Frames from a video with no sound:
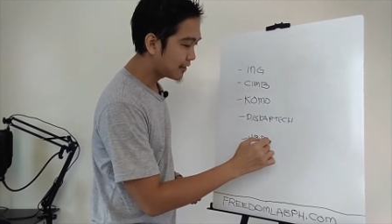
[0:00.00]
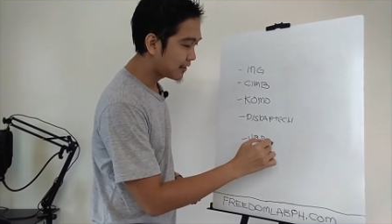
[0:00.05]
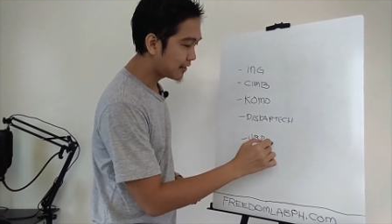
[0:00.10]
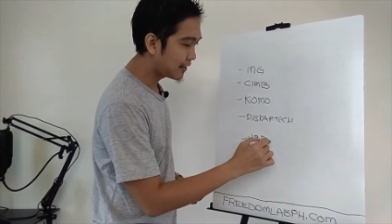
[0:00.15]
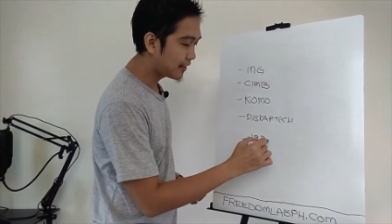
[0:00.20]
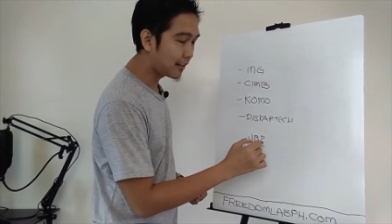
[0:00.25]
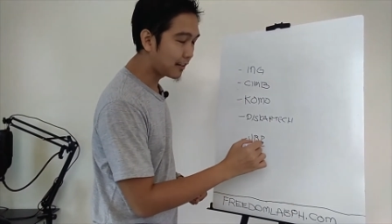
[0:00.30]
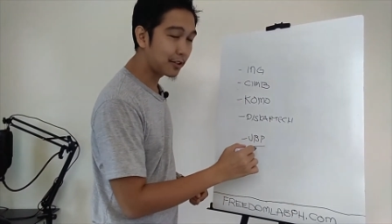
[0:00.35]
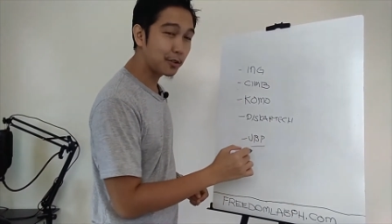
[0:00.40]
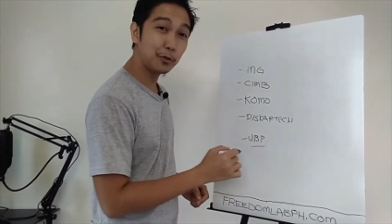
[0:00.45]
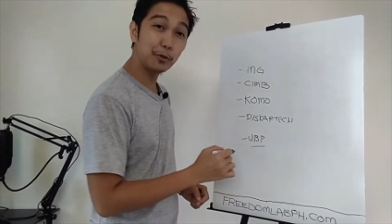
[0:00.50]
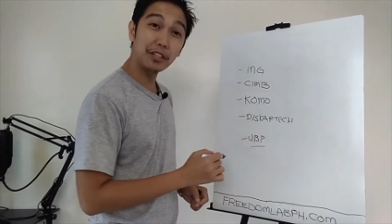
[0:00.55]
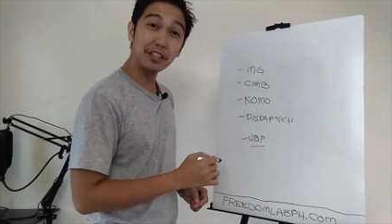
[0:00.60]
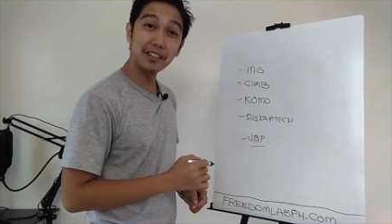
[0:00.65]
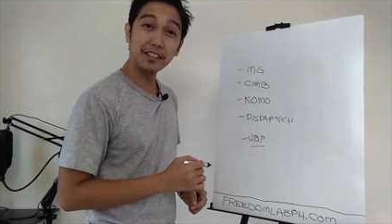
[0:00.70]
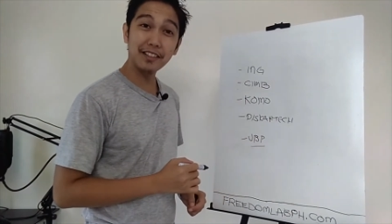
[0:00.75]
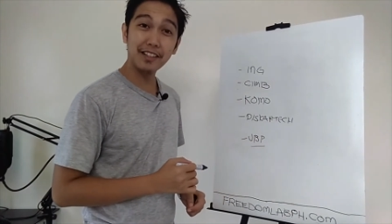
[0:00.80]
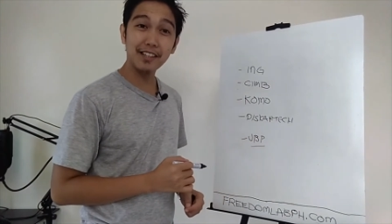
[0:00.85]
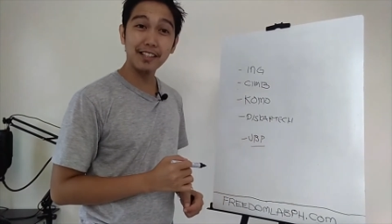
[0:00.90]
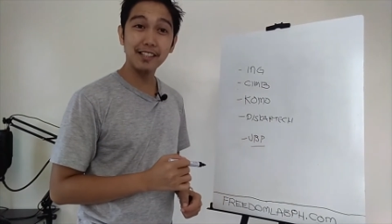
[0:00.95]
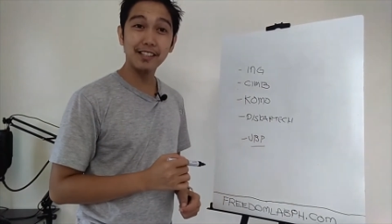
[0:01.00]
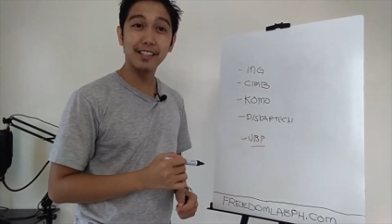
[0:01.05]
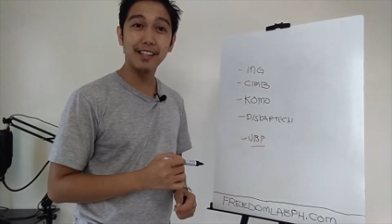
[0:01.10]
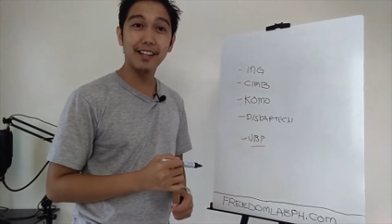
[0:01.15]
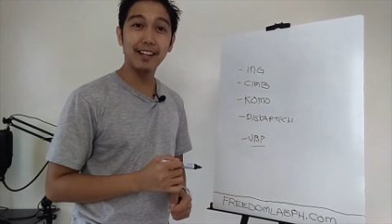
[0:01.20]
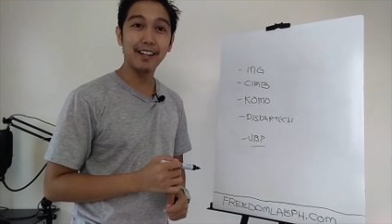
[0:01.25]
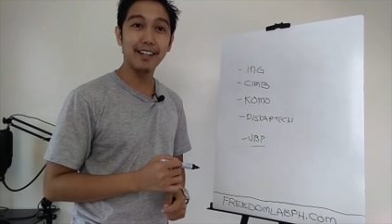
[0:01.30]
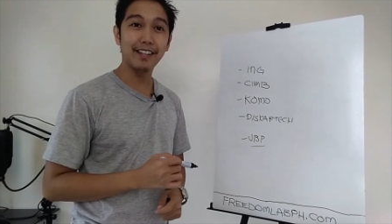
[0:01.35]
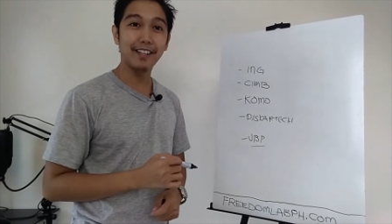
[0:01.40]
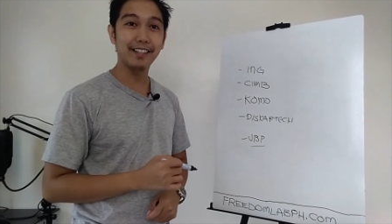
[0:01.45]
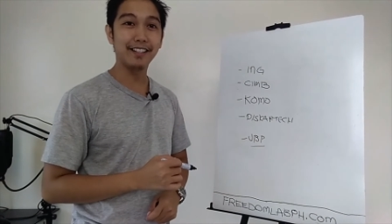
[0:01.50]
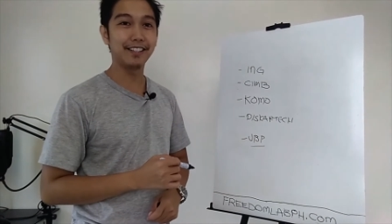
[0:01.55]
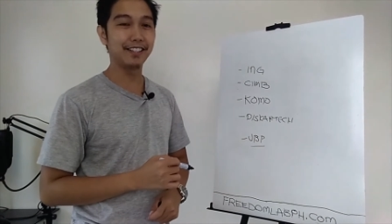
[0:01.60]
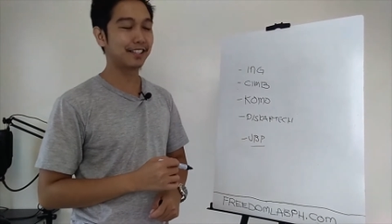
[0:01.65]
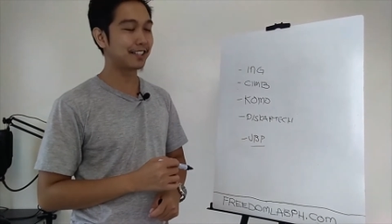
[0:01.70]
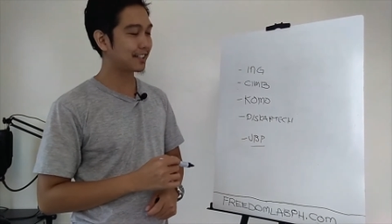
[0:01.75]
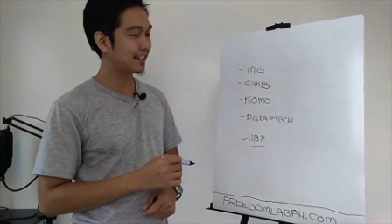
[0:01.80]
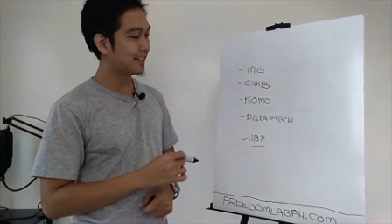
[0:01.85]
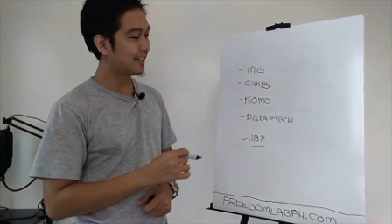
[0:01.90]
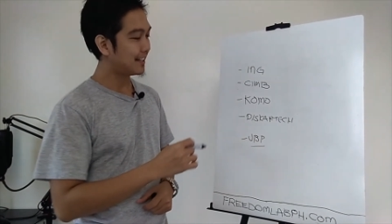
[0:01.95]
uh, yung interest nila
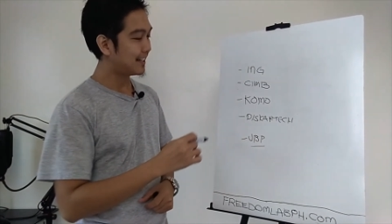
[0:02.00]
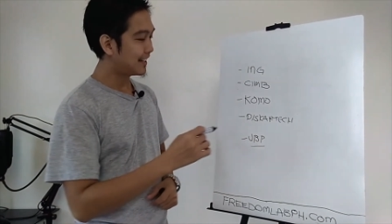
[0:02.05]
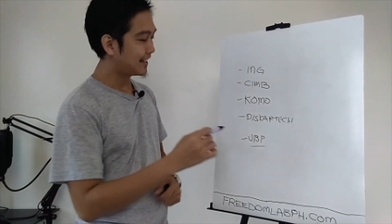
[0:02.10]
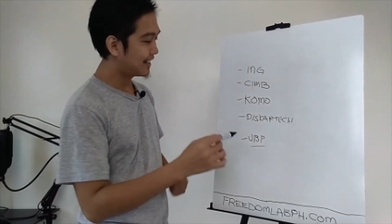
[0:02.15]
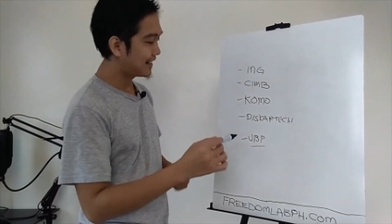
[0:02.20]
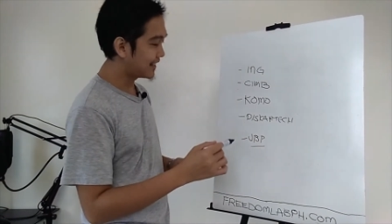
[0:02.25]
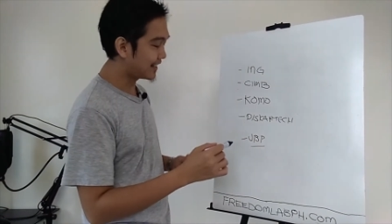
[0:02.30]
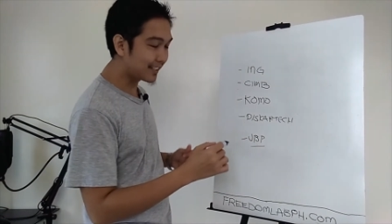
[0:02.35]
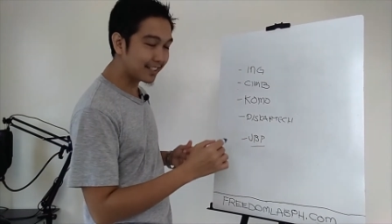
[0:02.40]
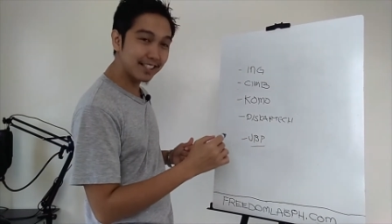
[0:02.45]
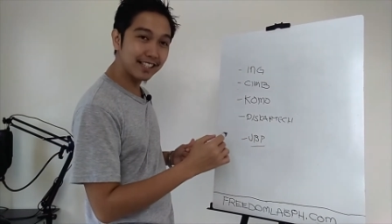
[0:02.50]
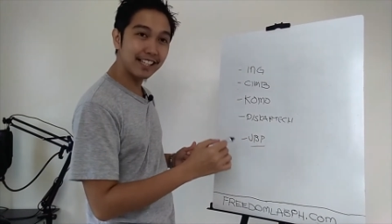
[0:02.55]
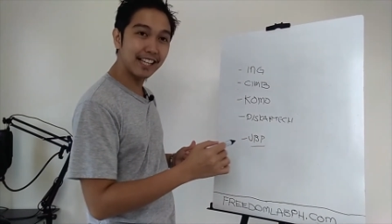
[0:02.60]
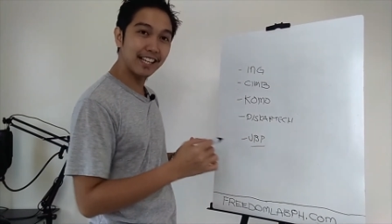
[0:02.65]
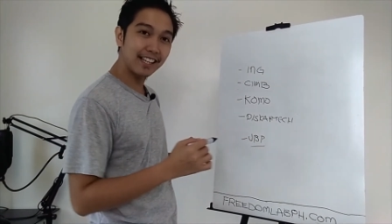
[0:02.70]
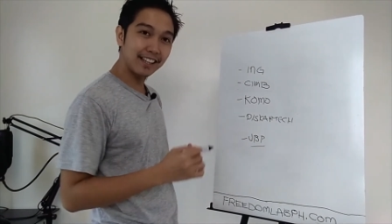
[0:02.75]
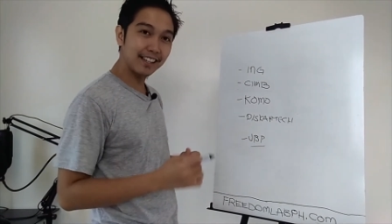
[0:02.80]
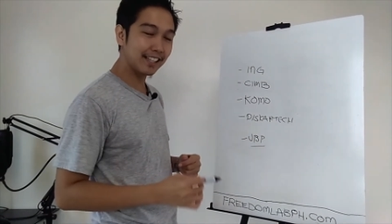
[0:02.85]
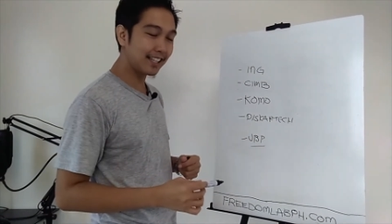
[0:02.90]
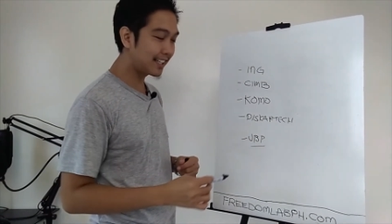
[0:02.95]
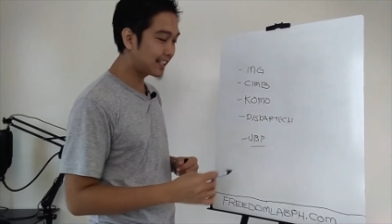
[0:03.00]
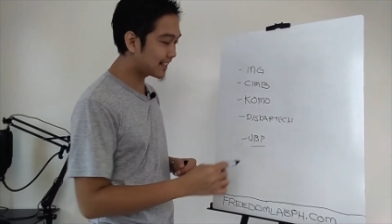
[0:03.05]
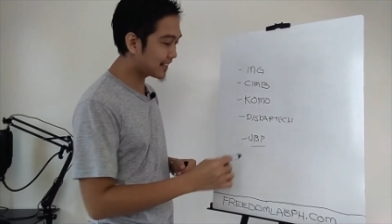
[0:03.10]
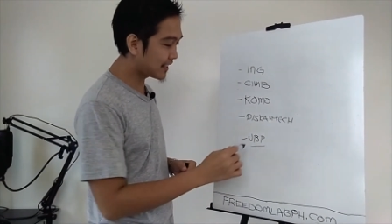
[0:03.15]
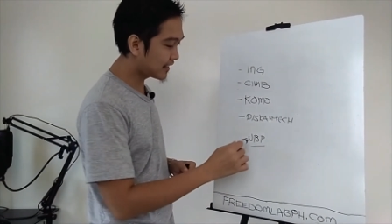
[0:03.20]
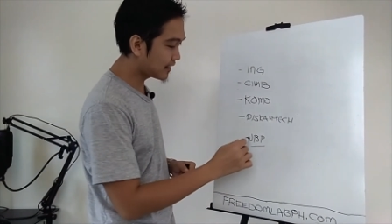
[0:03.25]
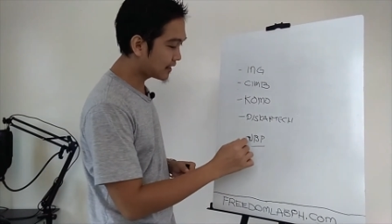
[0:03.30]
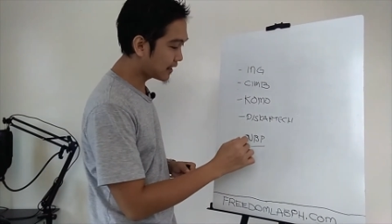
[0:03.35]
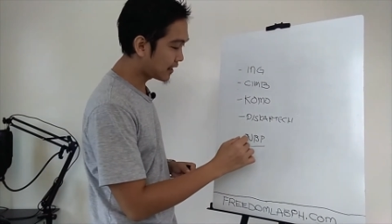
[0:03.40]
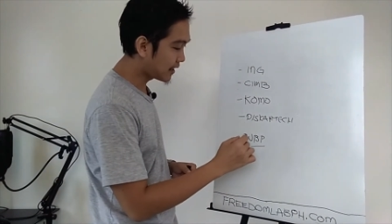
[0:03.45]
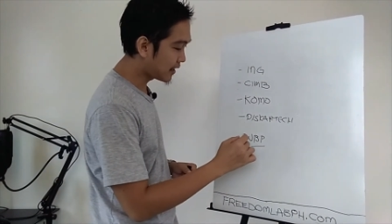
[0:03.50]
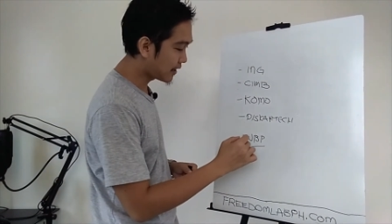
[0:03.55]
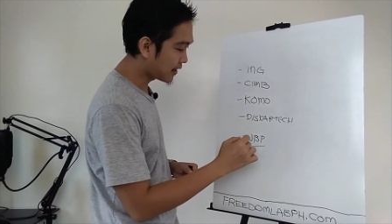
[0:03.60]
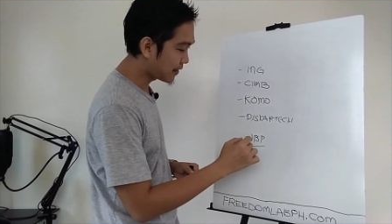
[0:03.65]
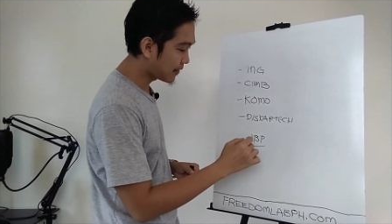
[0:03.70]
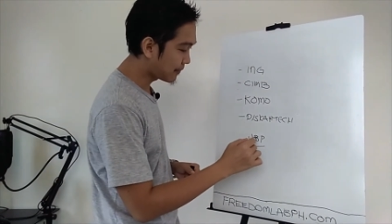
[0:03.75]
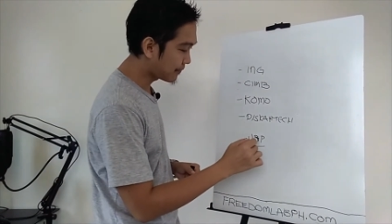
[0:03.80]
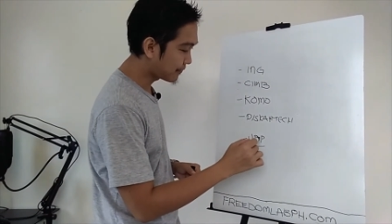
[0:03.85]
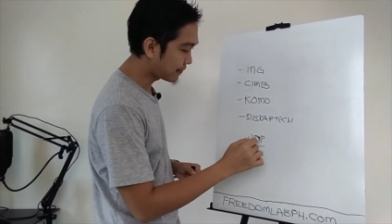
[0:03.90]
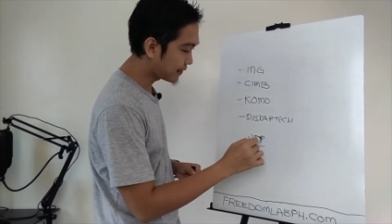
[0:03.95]
is, isn't, isn't
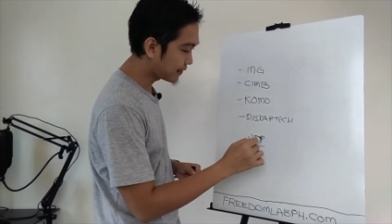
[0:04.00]
um,